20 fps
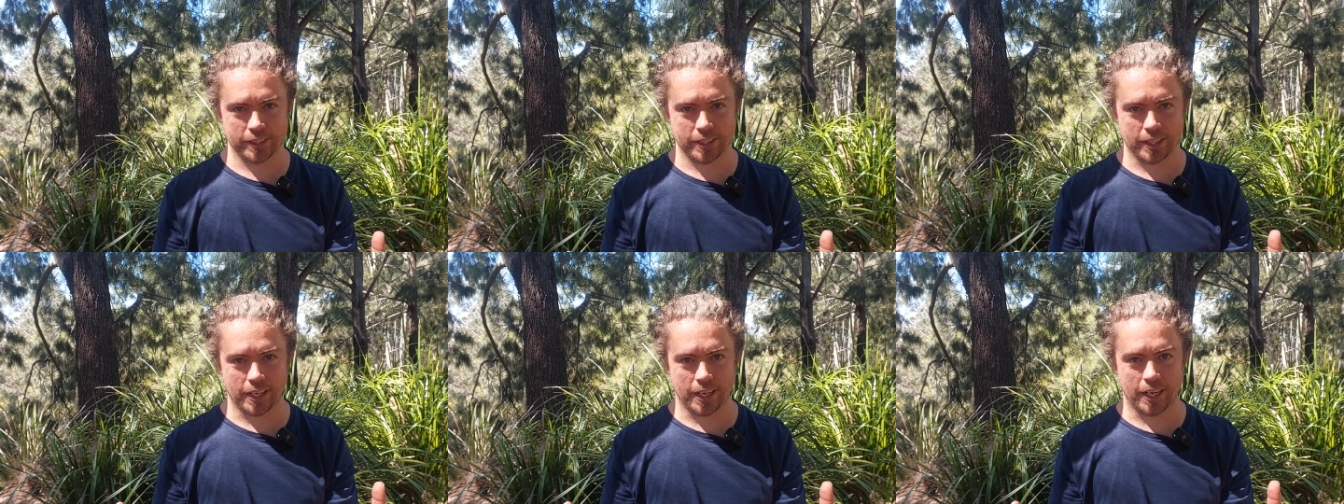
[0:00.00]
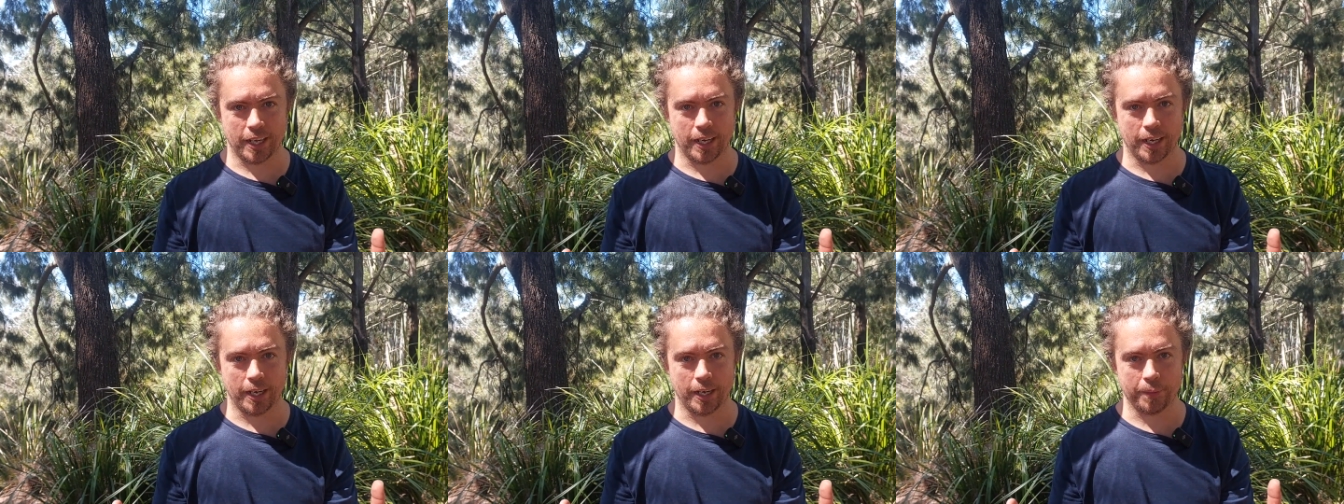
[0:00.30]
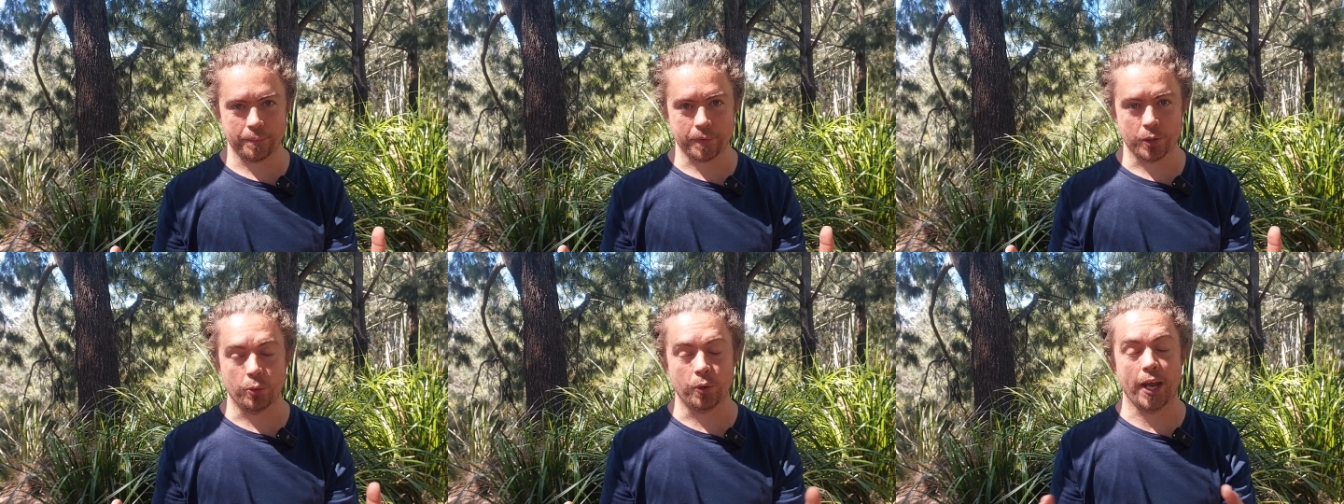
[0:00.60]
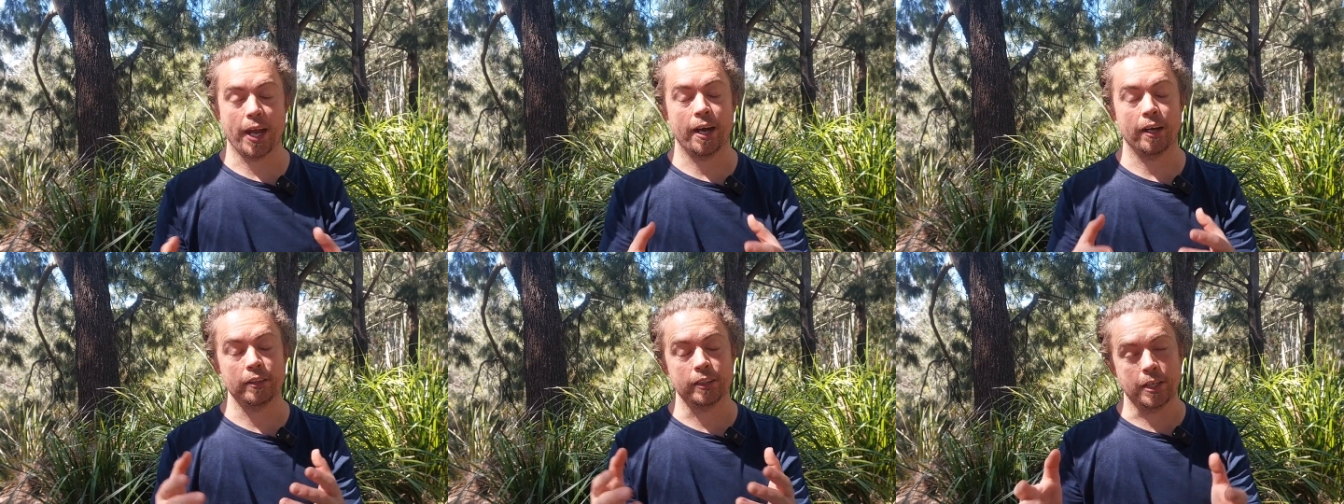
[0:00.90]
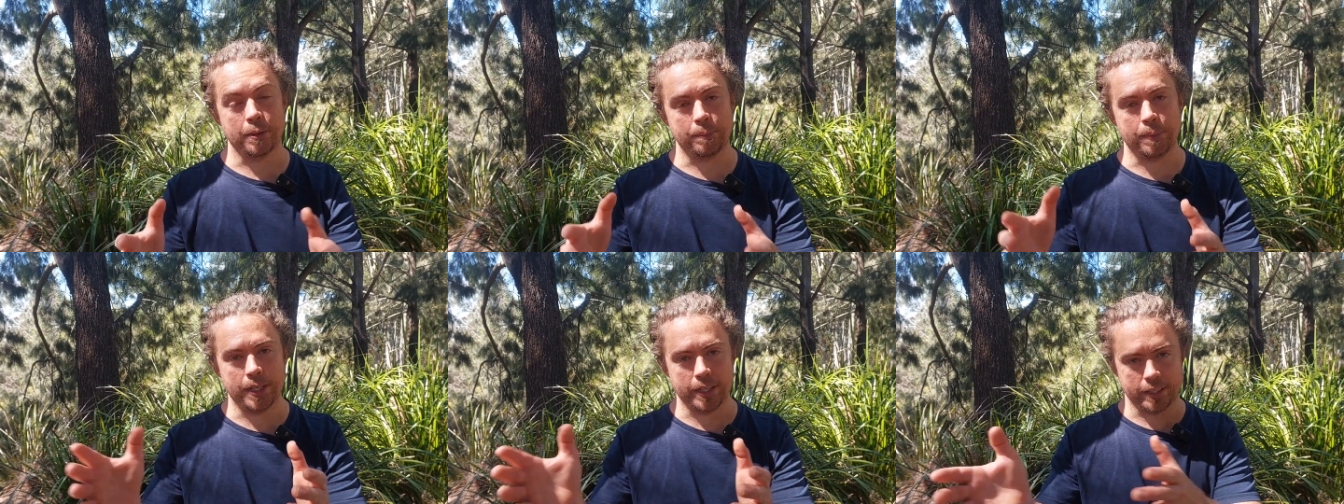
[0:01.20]
or
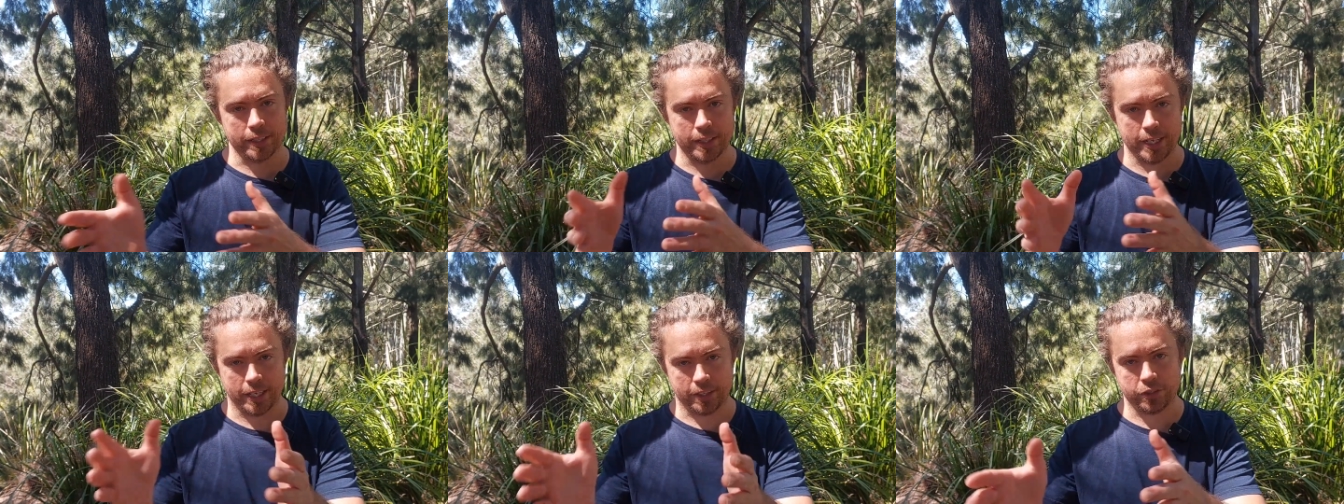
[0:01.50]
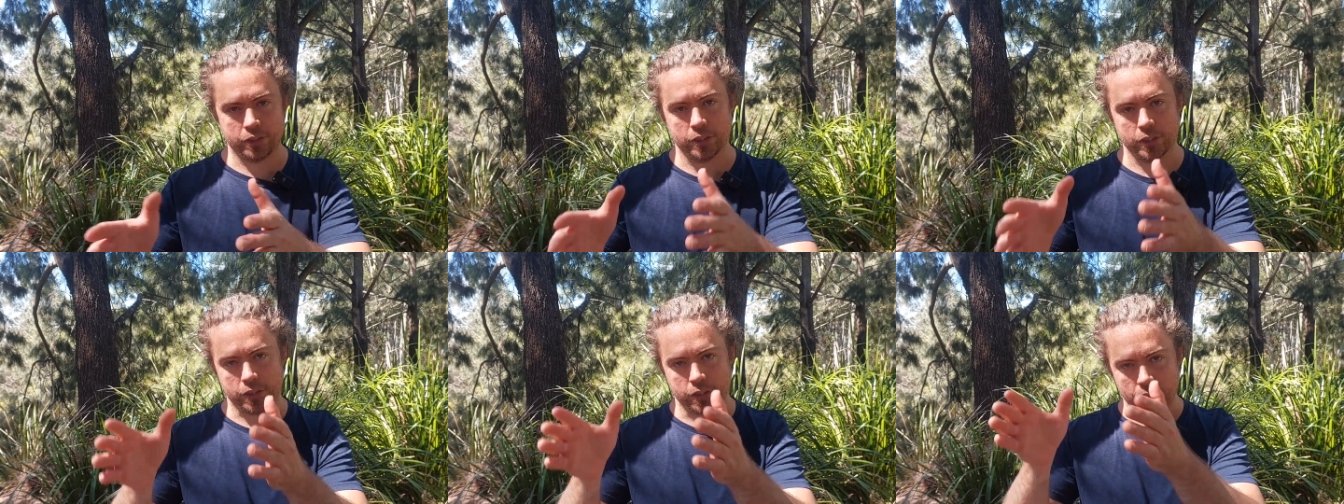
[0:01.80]
outlet pit connections.